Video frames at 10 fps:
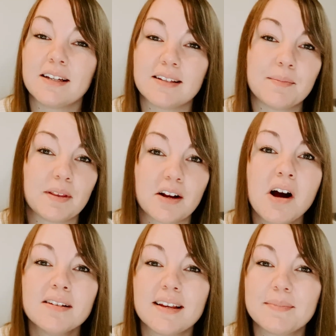some of the
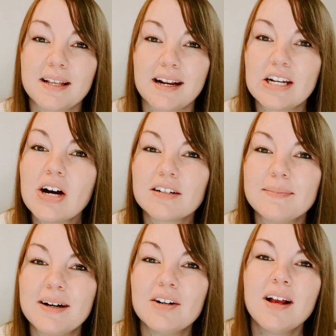concepts that I talked
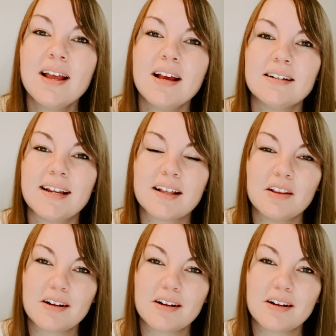about, take a look